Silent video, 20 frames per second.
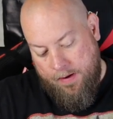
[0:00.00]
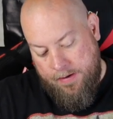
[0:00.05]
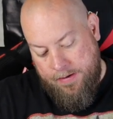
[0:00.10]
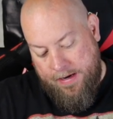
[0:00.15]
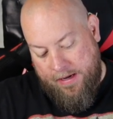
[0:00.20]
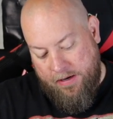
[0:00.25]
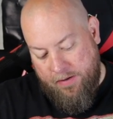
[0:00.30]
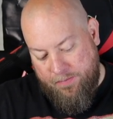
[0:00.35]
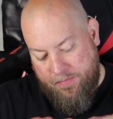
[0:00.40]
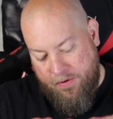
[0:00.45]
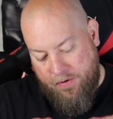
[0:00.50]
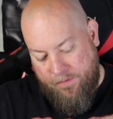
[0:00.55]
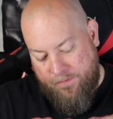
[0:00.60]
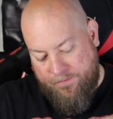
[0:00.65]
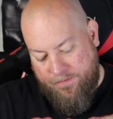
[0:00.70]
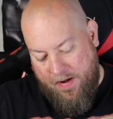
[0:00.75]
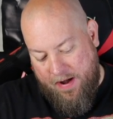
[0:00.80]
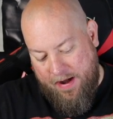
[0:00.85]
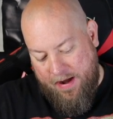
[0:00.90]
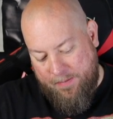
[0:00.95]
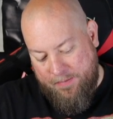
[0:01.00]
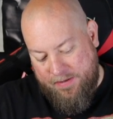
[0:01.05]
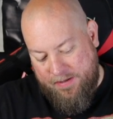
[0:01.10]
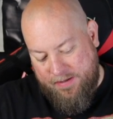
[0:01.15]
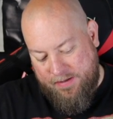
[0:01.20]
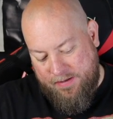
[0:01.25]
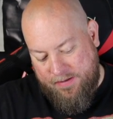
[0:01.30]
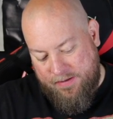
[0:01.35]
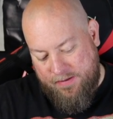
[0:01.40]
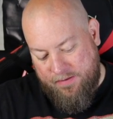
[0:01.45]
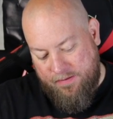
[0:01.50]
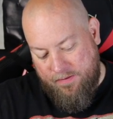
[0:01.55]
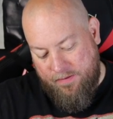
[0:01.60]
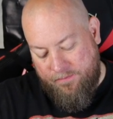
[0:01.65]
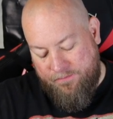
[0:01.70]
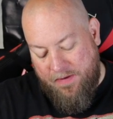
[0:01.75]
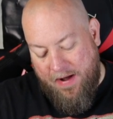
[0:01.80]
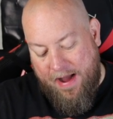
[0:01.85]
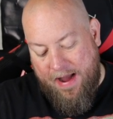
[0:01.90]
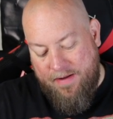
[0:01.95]
Nelaboo 5
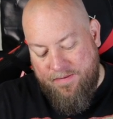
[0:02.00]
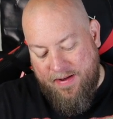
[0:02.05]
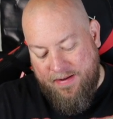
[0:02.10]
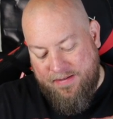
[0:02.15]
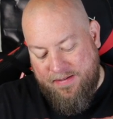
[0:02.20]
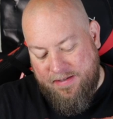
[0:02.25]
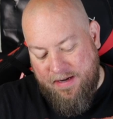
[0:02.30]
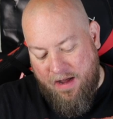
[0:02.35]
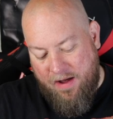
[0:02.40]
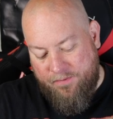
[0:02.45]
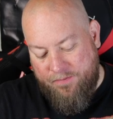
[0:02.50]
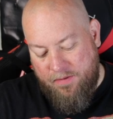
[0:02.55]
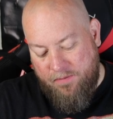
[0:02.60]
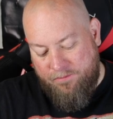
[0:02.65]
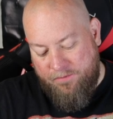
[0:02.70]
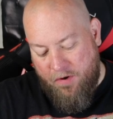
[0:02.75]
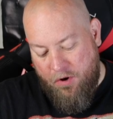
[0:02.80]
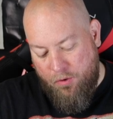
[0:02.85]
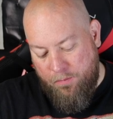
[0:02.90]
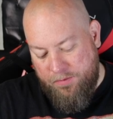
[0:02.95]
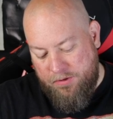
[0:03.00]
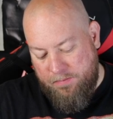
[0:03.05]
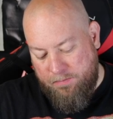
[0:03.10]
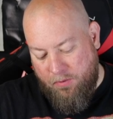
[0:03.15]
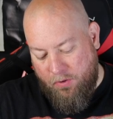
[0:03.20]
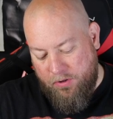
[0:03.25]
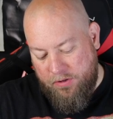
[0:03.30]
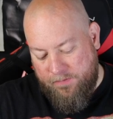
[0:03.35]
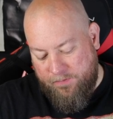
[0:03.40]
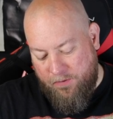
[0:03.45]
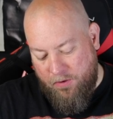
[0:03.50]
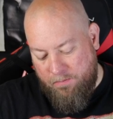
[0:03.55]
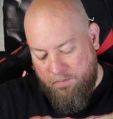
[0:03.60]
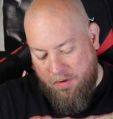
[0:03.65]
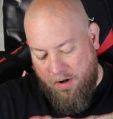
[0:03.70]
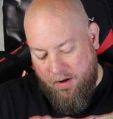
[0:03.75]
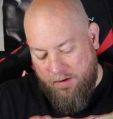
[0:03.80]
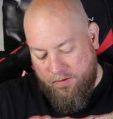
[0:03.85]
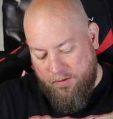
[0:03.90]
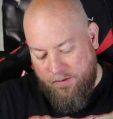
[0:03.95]
soft foam sports
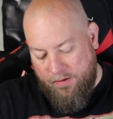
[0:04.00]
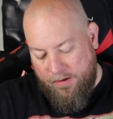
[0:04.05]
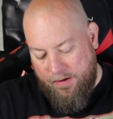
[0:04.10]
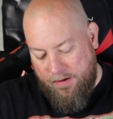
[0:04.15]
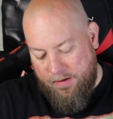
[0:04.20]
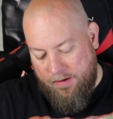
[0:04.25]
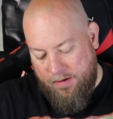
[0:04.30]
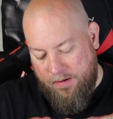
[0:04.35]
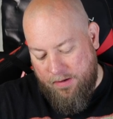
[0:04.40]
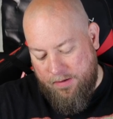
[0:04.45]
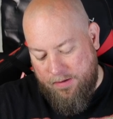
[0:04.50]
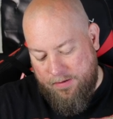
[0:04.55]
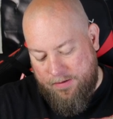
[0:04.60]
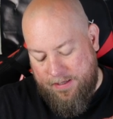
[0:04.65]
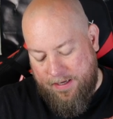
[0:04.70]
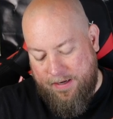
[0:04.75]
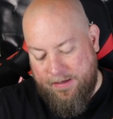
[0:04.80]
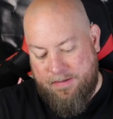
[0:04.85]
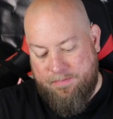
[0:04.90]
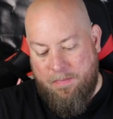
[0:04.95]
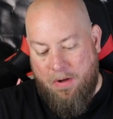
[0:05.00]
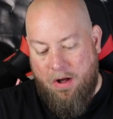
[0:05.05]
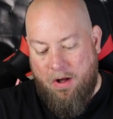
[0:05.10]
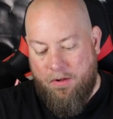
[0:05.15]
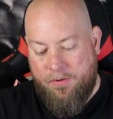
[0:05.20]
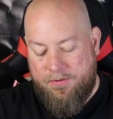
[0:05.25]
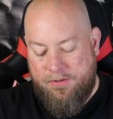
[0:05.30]
football tennis ball.